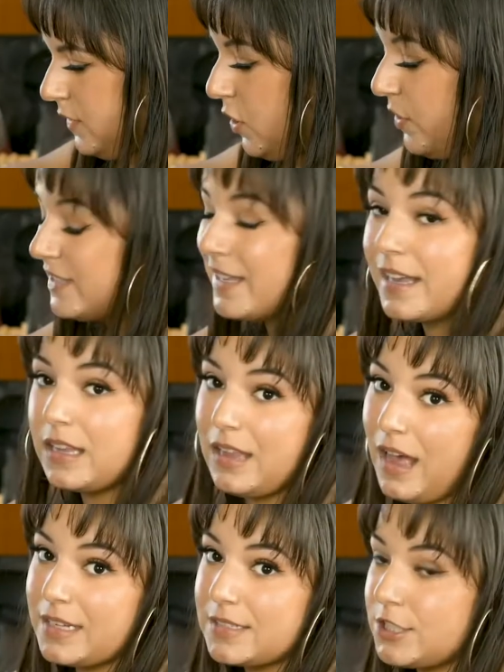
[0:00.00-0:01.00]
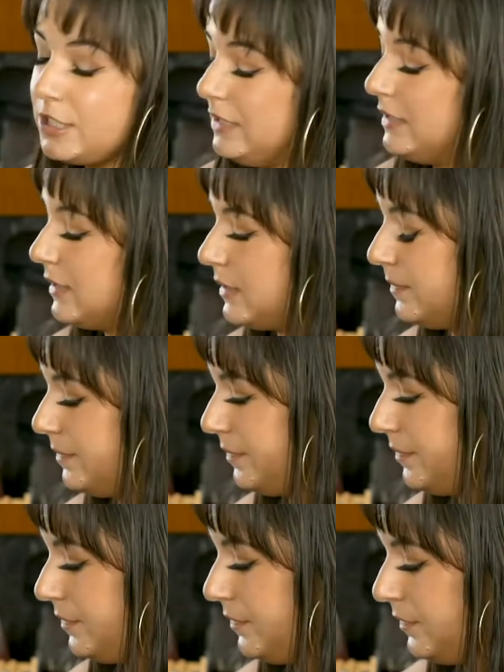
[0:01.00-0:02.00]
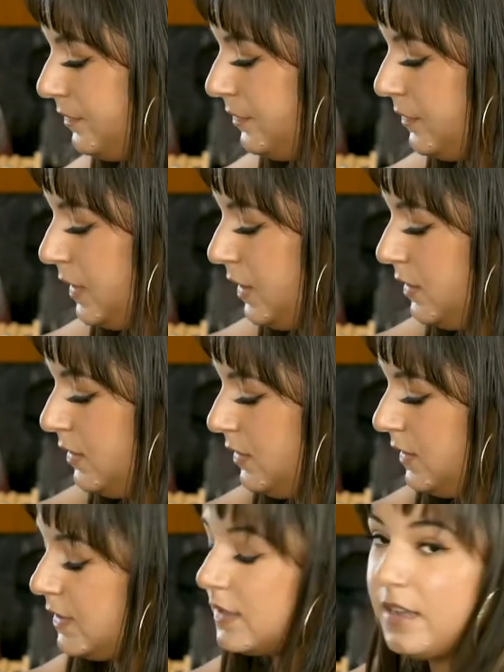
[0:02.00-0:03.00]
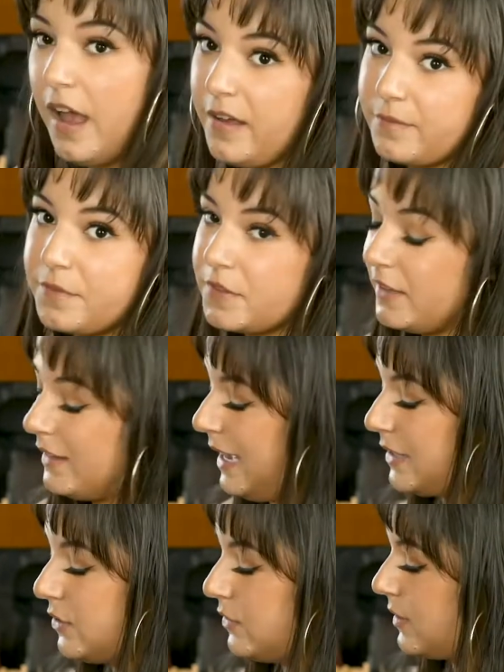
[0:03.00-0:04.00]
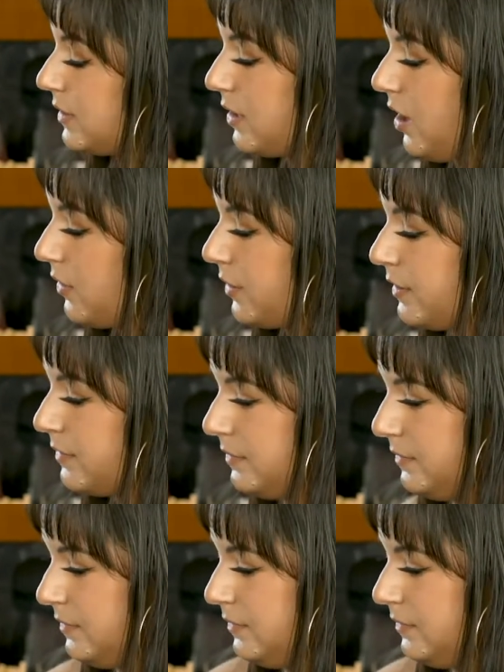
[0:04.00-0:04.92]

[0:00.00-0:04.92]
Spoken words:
So it's like a lot of cheese. This is not for the lactose intolerant.